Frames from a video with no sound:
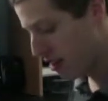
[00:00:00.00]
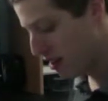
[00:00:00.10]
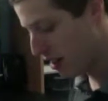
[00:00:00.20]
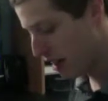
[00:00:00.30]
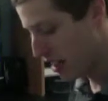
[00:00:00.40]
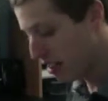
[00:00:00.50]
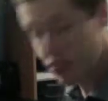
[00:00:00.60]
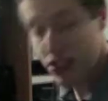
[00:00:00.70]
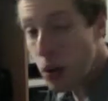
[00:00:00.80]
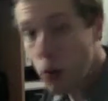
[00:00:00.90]
That
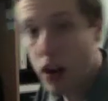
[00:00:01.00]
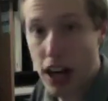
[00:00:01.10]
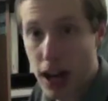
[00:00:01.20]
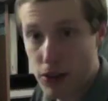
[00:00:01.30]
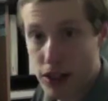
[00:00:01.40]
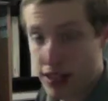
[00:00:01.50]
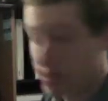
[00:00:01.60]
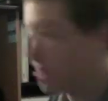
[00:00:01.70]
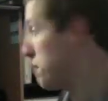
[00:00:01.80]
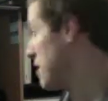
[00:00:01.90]
somewhat offsets
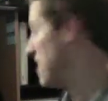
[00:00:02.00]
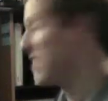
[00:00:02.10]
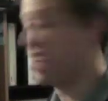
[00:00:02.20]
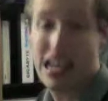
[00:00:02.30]
it, but not